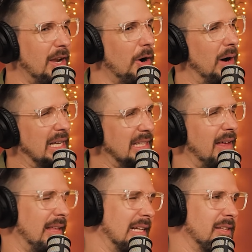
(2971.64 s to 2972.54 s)
know.
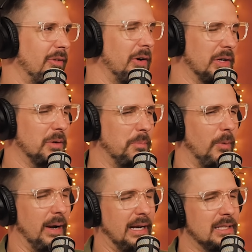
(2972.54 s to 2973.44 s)
It's a very good
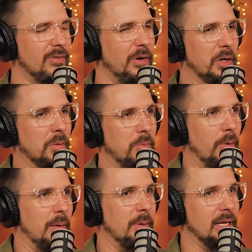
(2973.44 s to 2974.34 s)
point. It's a very good
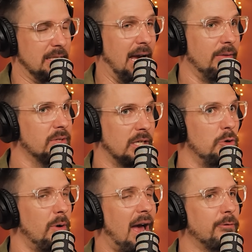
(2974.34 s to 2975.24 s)
point because, yeah, it's like
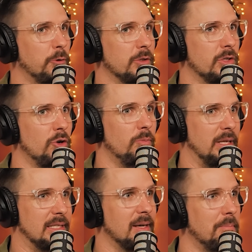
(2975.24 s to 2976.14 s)
you'd have to assume
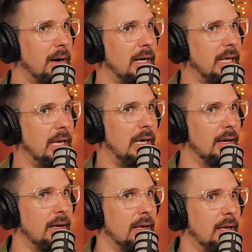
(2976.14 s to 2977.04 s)
that
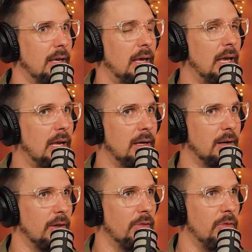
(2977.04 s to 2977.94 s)
somebody
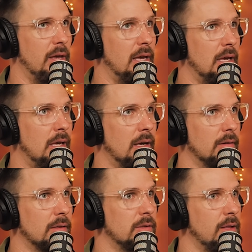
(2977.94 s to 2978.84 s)
in the
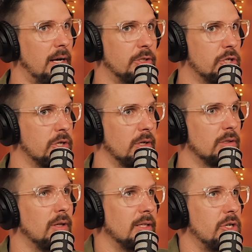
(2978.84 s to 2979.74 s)

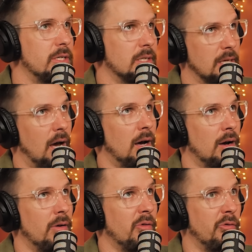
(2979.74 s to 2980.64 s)
clutches
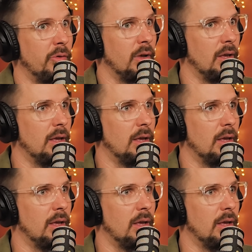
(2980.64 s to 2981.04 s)
of